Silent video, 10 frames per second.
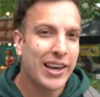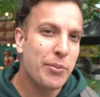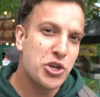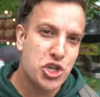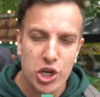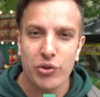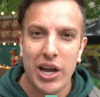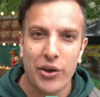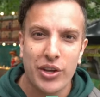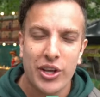Let me show
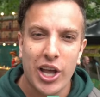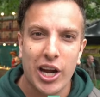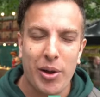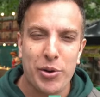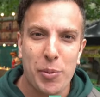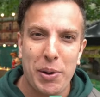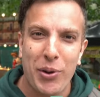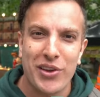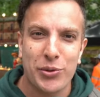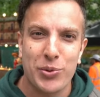you around and grab a couple
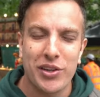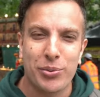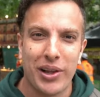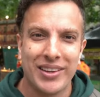of bites to eat as